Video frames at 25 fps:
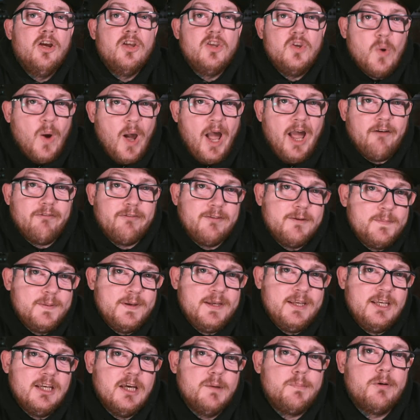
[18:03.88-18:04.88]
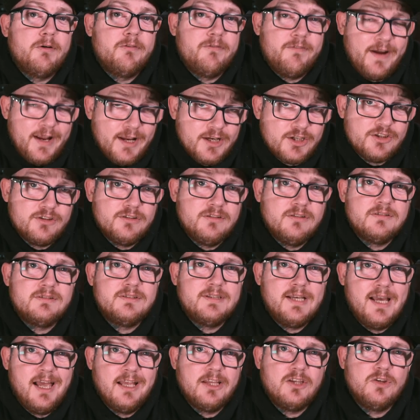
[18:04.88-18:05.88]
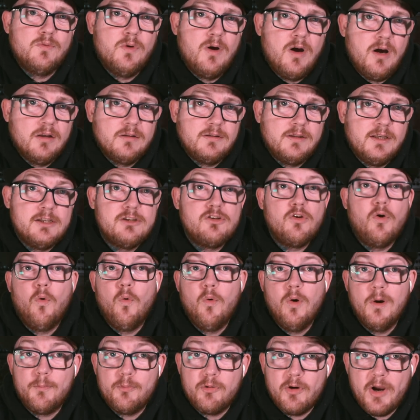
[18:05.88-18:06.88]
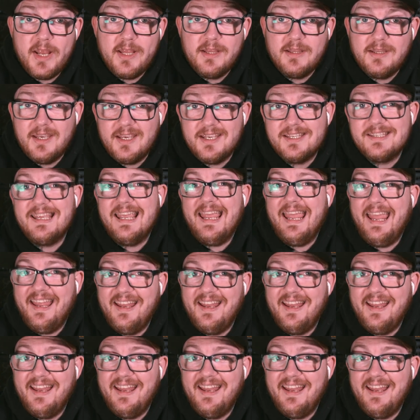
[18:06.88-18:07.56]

You have to be a professional tattoo artist or apprentice